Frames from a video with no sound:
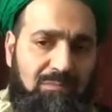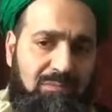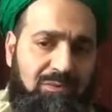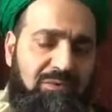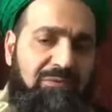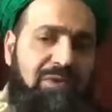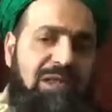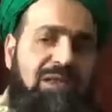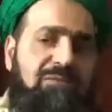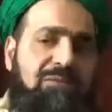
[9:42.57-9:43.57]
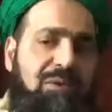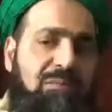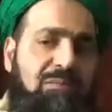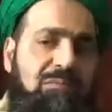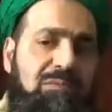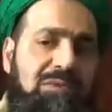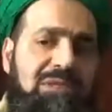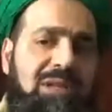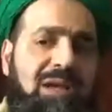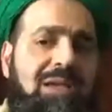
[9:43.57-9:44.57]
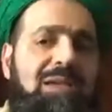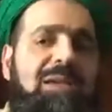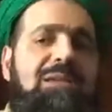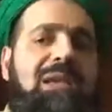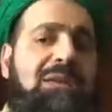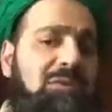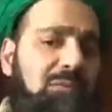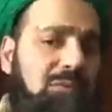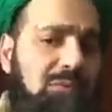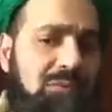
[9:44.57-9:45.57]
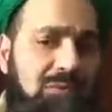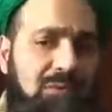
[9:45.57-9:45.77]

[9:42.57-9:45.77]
refrain from denying his attributes,